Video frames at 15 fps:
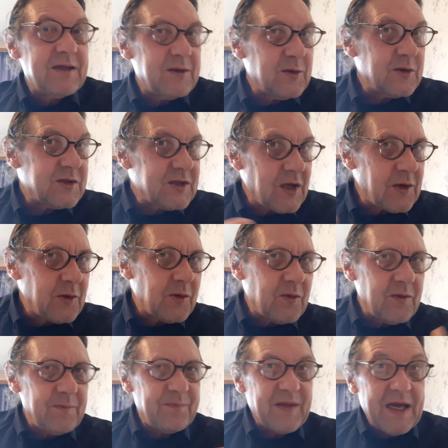the
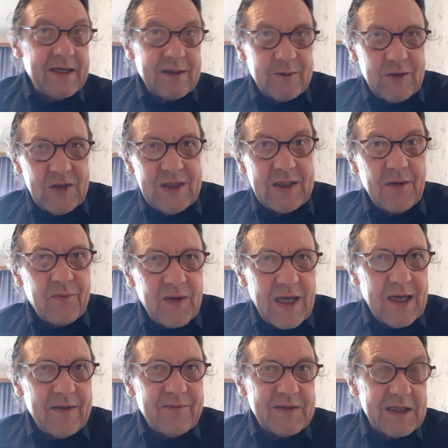subtle energies of
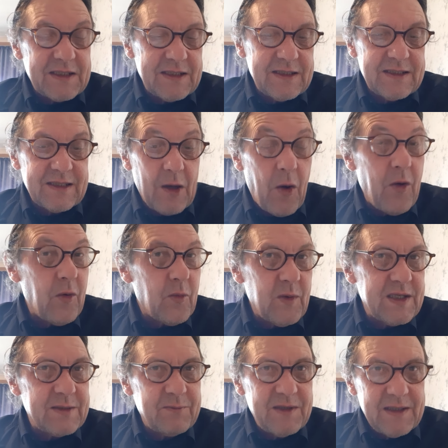life that is
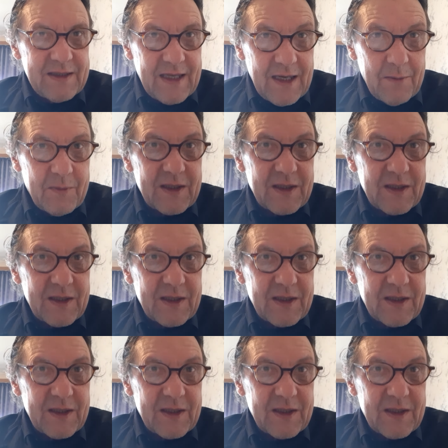always been there,